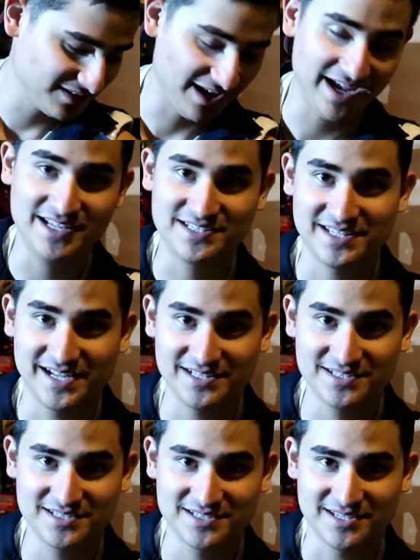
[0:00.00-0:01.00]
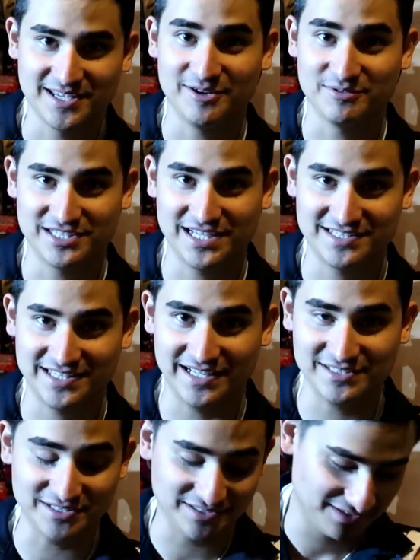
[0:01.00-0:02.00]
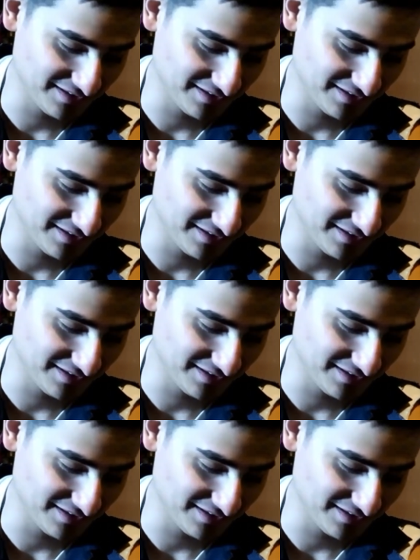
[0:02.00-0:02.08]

I hate stance, and I would say stance it.